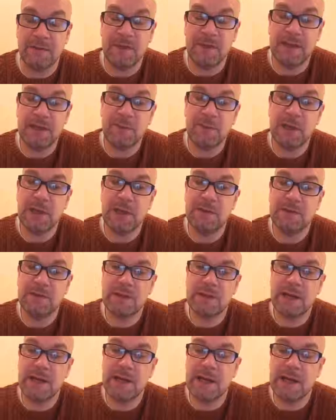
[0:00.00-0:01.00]
And Facebook
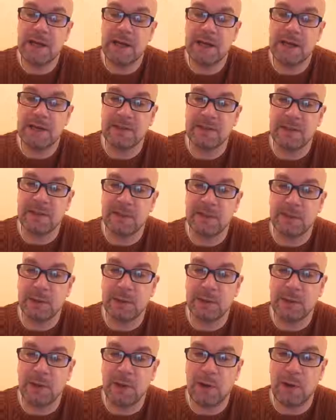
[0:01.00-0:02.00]
used the
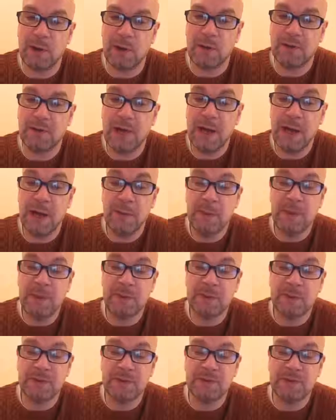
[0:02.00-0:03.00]
example of
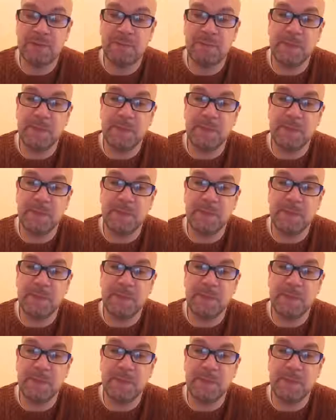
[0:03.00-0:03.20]
people